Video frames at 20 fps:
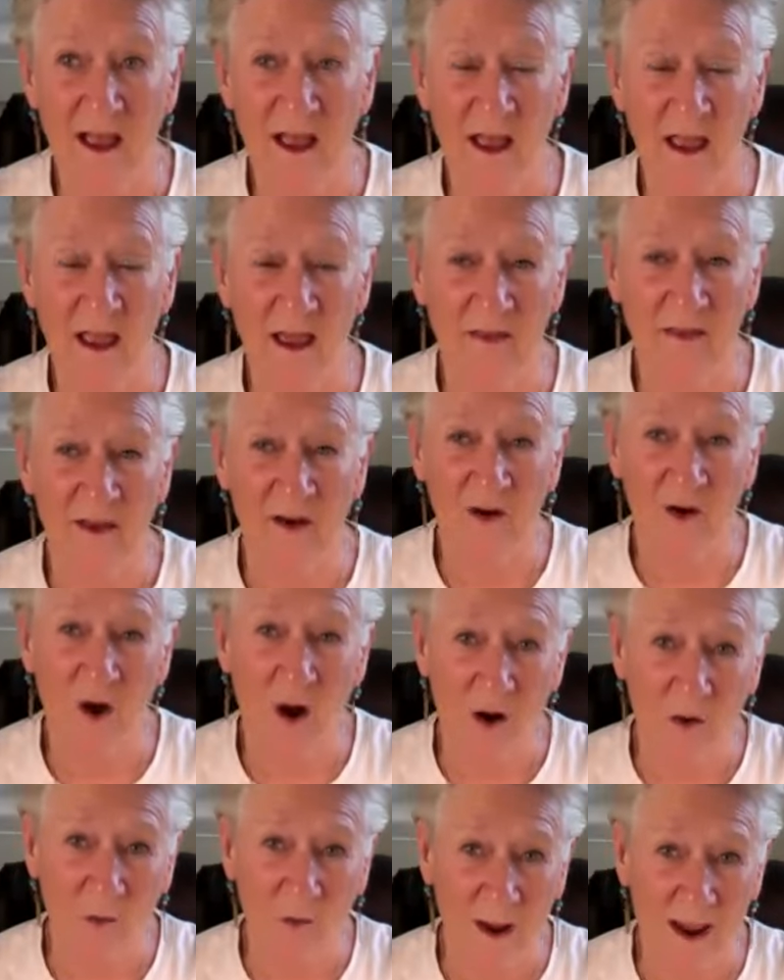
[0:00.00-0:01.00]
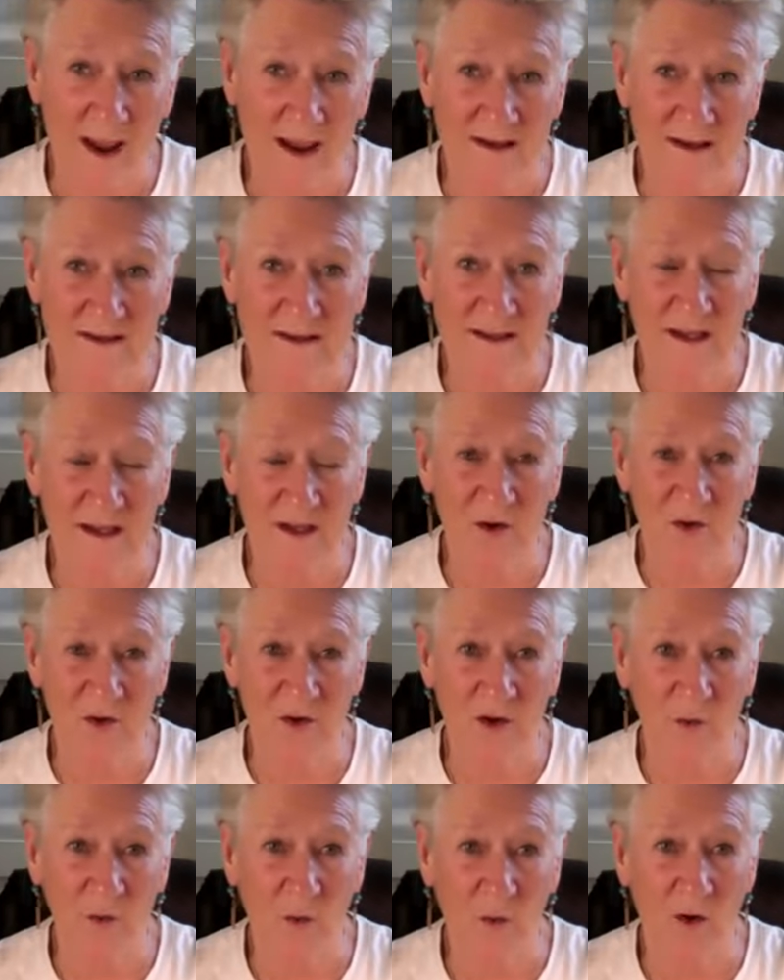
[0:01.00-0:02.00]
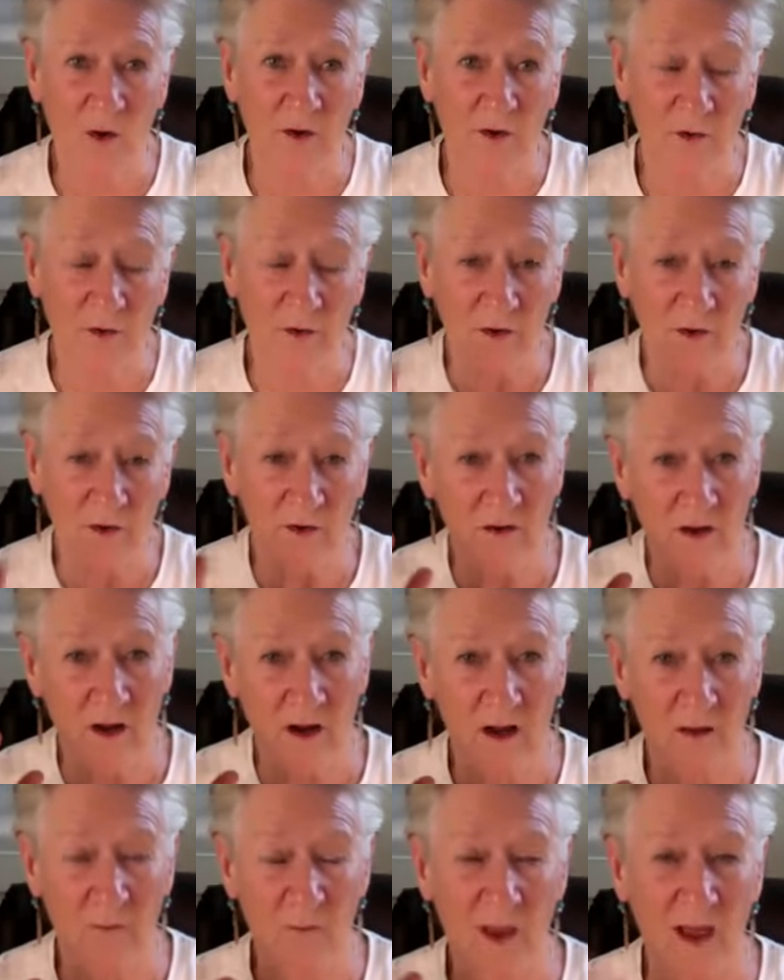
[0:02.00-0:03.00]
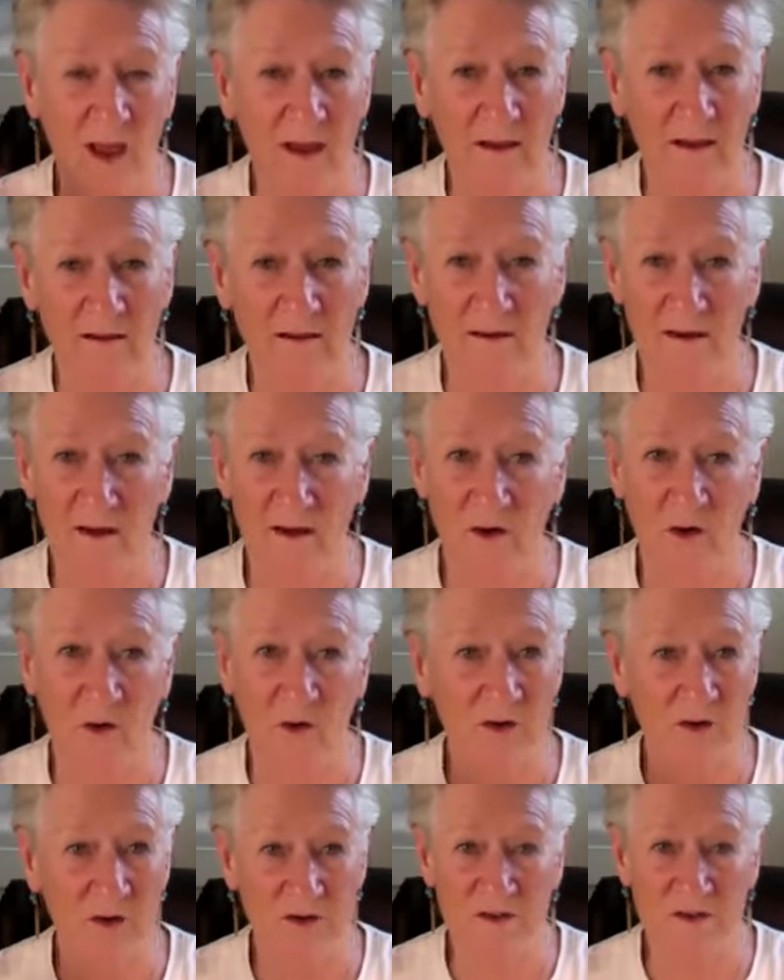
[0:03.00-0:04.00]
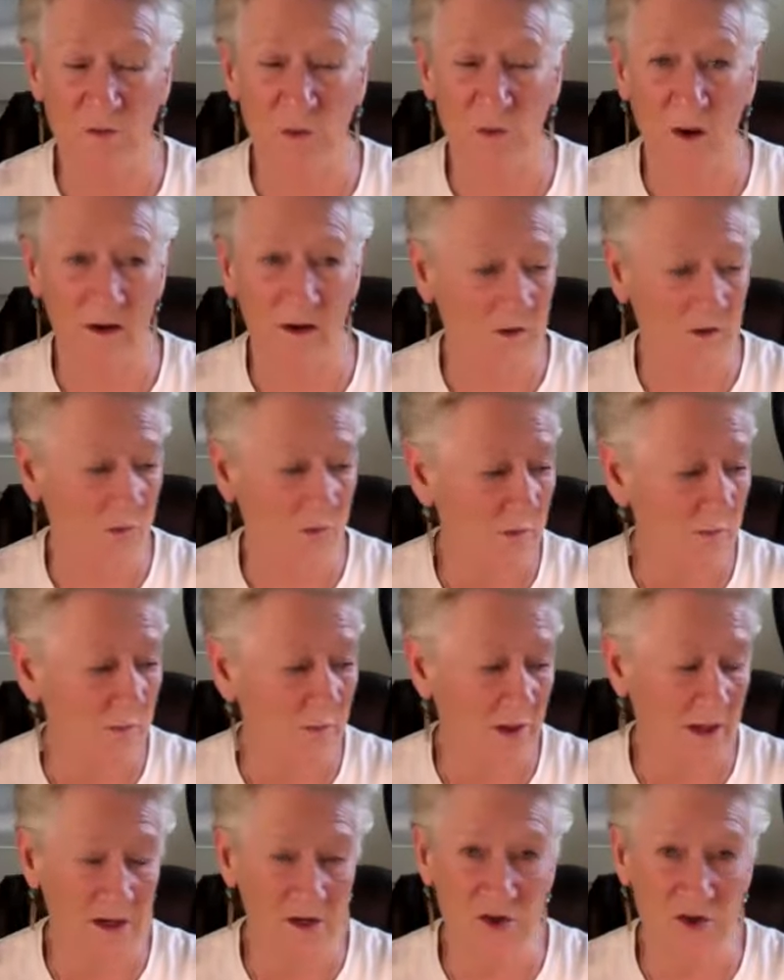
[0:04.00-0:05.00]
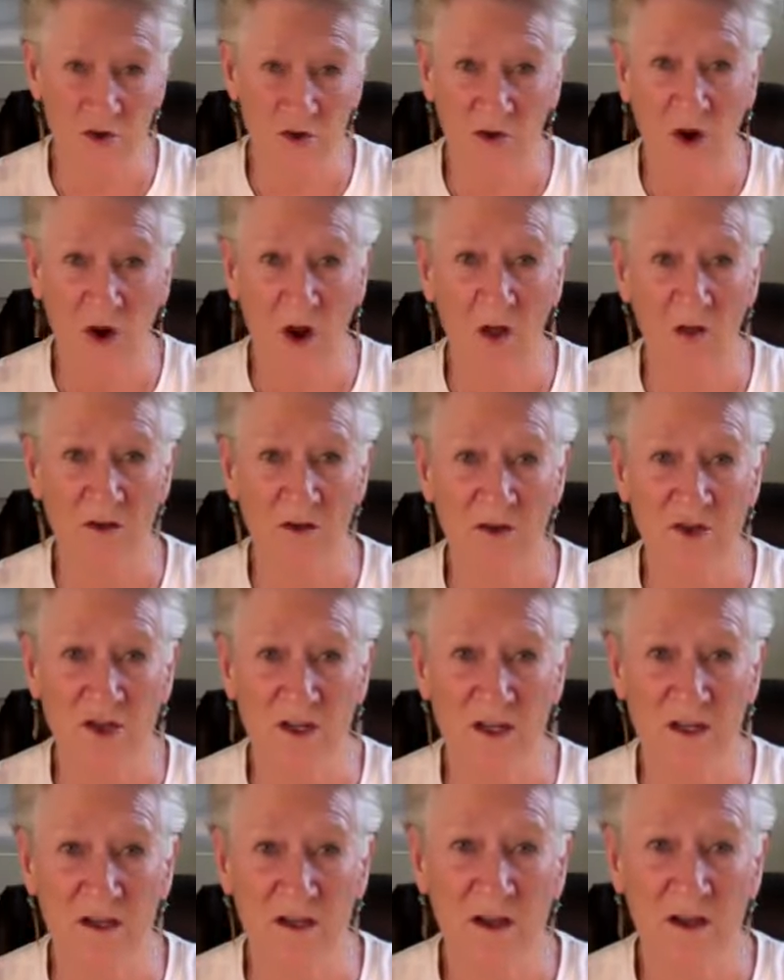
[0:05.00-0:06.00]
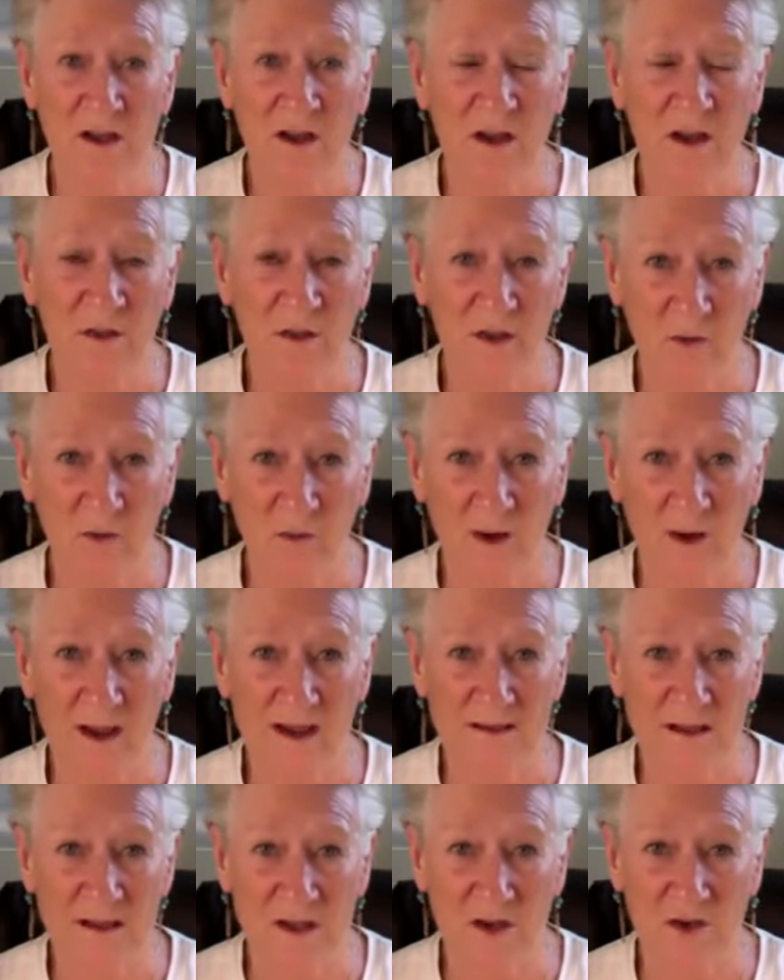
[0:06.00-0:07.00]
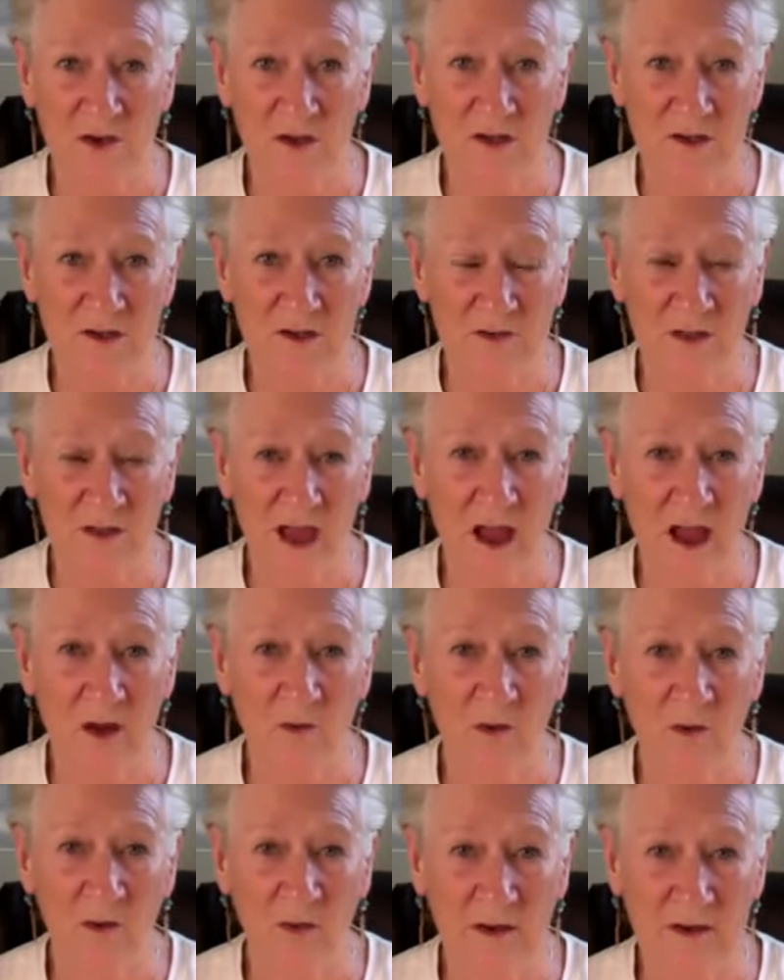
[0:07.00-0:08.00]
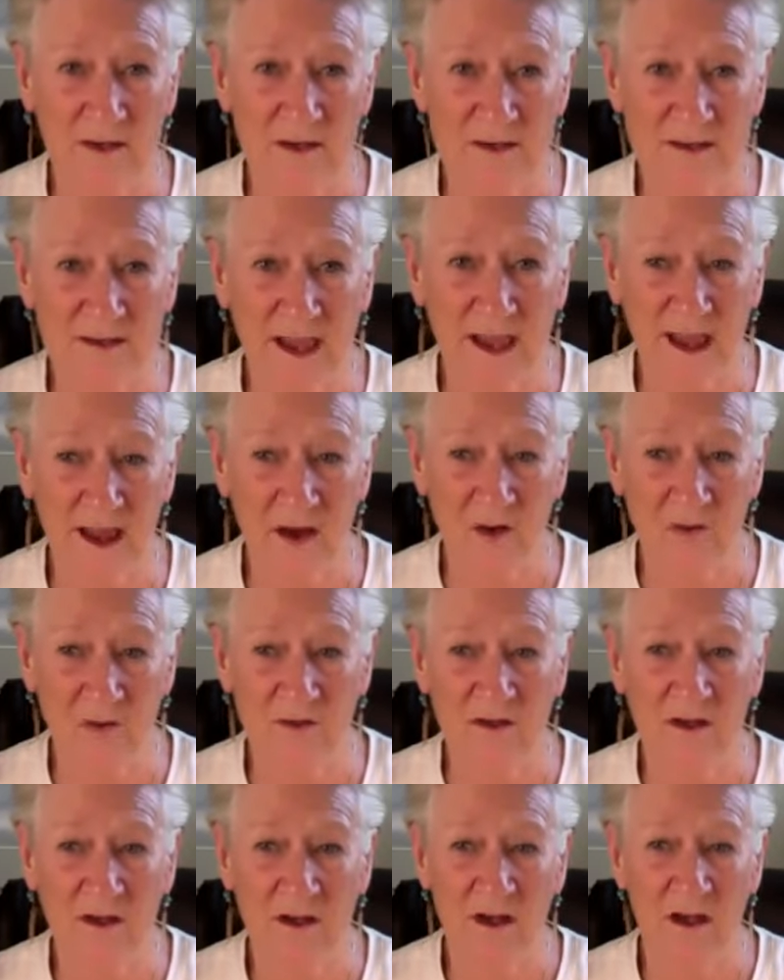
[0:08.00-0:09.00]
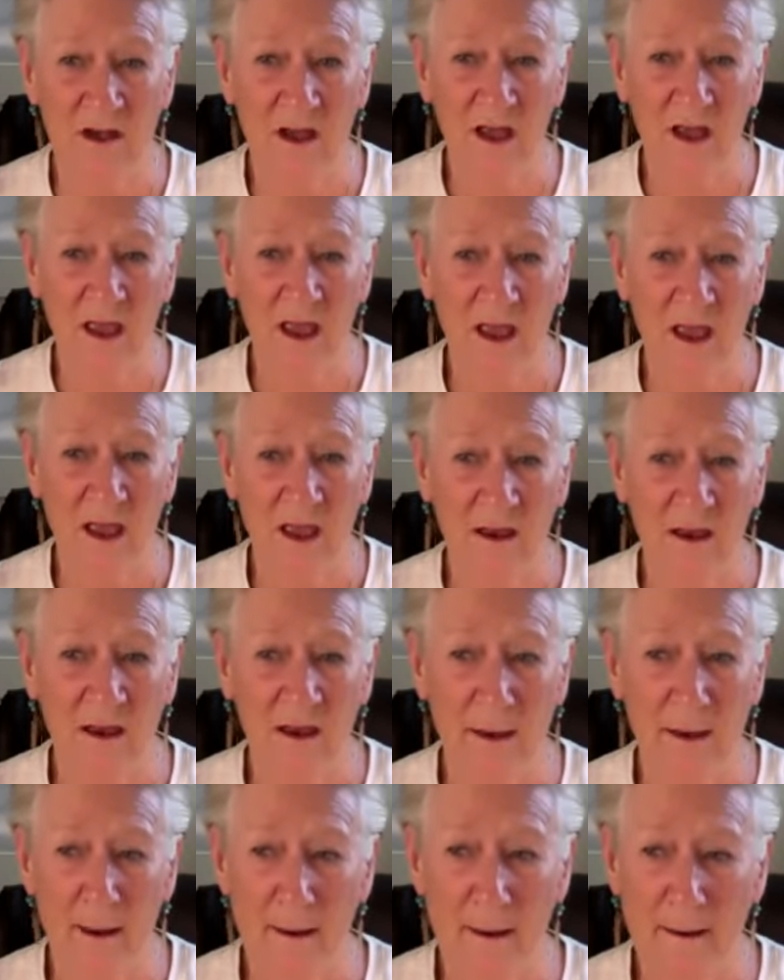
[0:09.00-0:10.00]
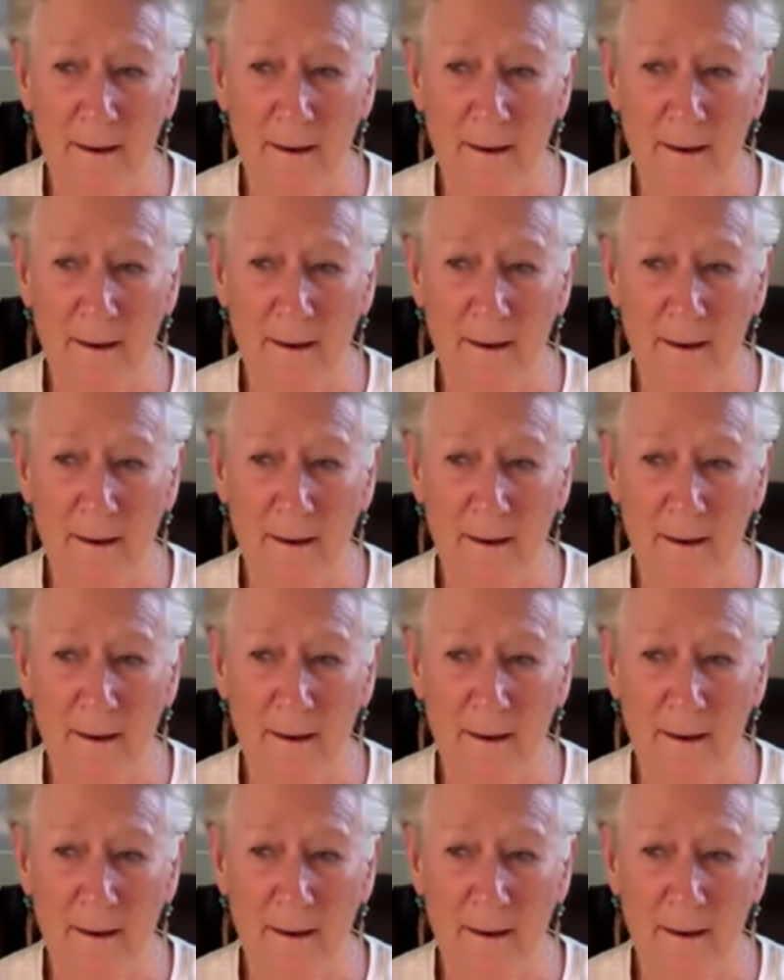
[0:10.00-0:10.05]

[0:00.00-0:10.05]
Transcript: And there are ways that you can order, if you just wanted to replenish your collagen, there are ways that you can do that with a discount. And